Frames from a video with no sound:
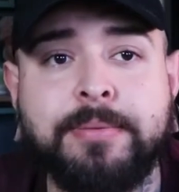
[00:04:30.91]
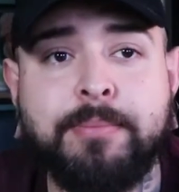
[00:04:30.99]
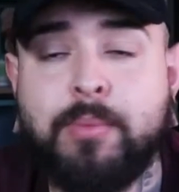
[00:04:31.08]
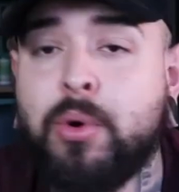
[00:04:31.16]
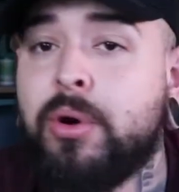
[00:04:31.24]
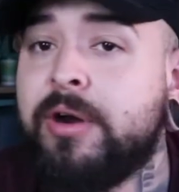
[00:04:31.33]

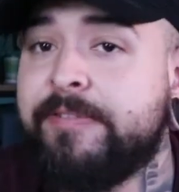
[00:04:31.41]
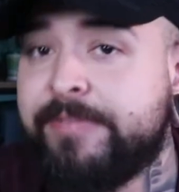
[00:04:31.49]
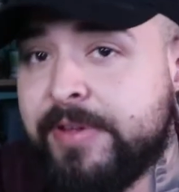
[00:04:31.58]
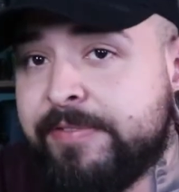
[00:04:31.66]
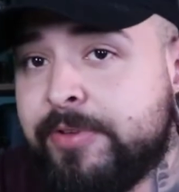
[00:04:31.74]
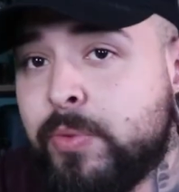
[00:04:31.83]
more
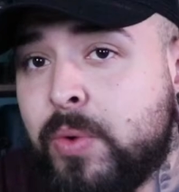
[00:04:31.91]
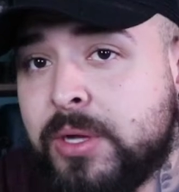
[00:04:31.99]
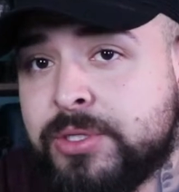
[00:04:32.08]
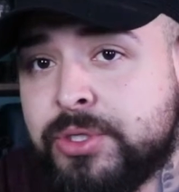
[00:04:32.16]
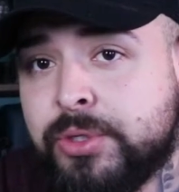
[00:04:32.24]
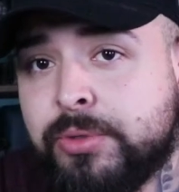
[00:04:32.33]
if you
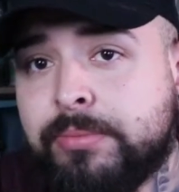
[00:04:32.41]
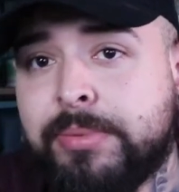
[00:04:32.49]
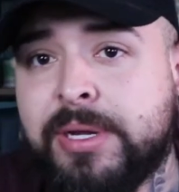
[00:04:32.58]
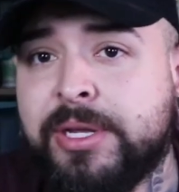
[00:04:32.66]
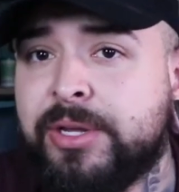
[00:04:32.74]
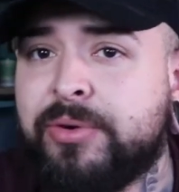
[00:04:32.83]
want to,
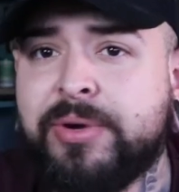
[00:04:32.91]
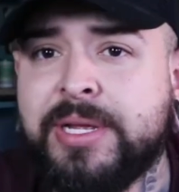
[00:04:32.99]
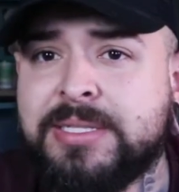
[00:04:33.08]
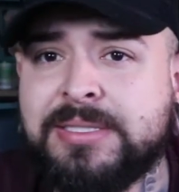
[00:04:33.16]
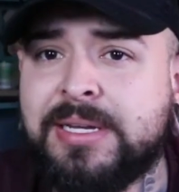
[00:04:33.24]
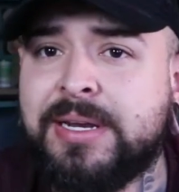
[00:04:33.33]
but
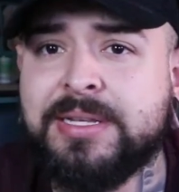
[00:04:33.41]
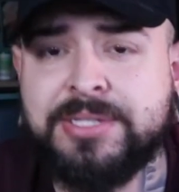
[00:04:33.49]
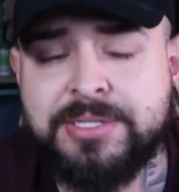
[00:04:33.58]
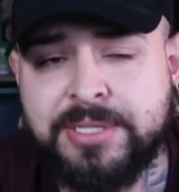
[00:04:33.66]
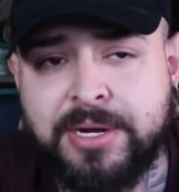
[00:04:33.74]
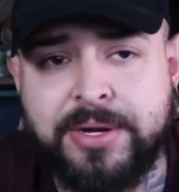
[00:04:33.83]
it's not
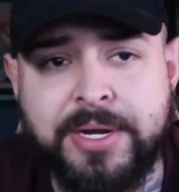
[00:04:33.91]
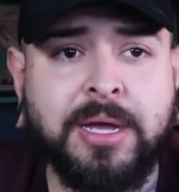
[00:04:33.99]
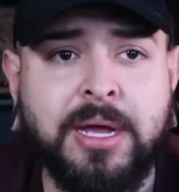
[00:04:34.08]
necessary.